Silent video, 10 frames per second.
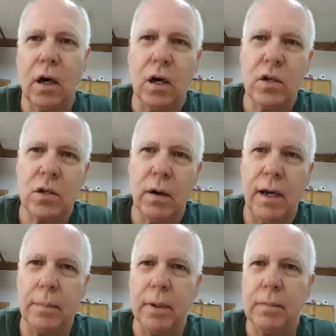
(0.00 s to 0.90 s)
a card
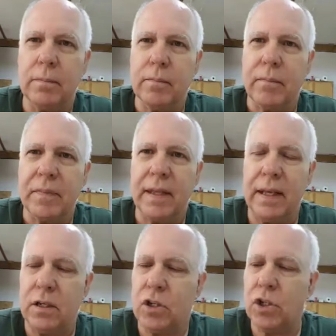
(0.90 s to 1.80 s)
scraper,
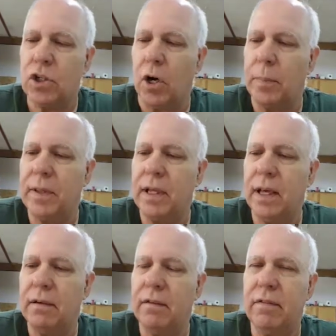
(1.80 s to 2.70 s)
and sharpen
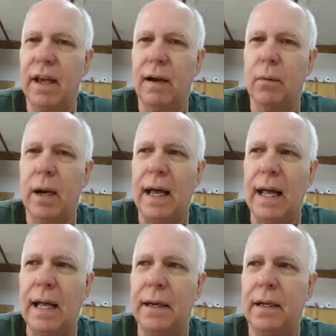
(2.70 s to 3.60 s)
the end of that
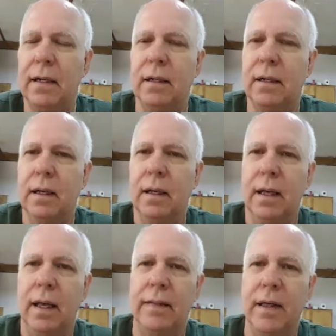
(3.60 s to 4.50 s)
rod, and then
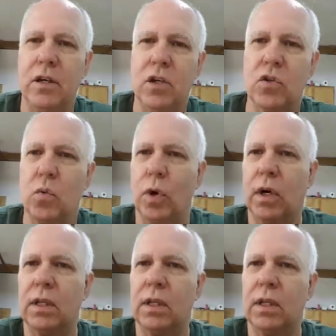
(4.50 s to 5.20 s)
and then just